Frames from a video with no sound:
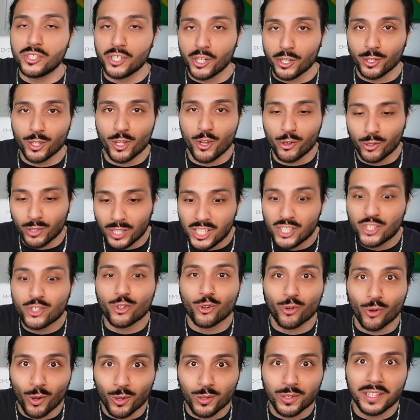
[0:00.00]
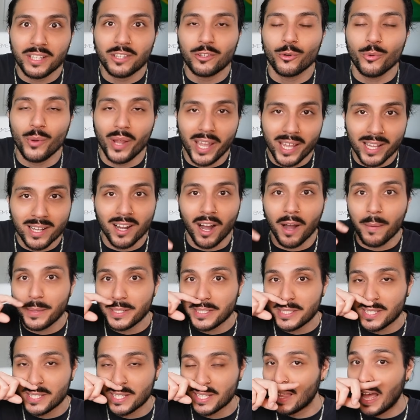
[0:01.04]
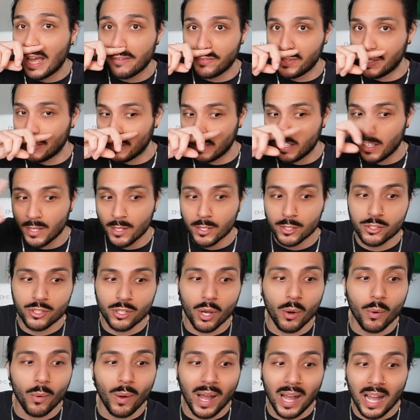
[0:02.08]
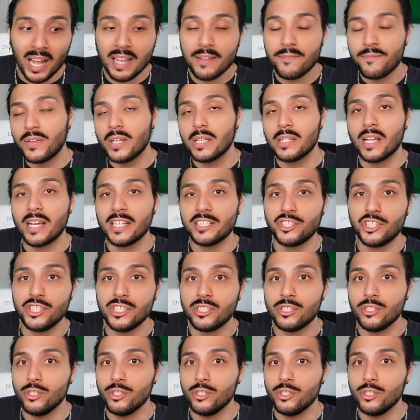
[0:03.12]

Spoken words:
they're literally scrolling through hate comments and laughing. So I feel like she's